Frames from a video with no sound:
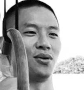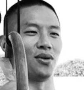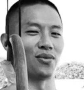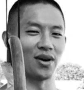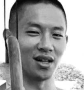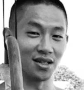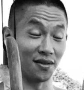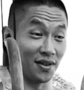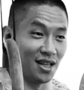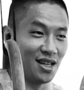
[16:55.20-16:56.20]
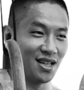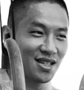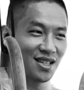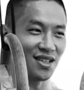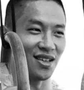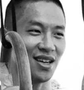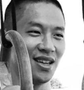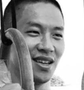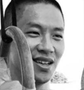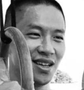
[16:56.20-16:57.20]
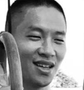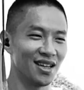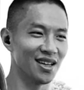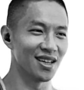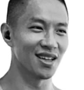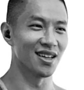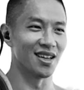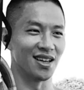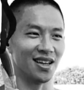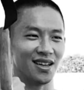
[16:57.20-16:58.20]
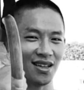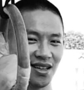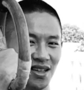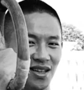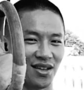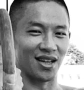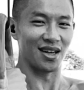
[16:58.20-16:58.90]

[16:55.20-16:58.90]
with relative ease, right? And you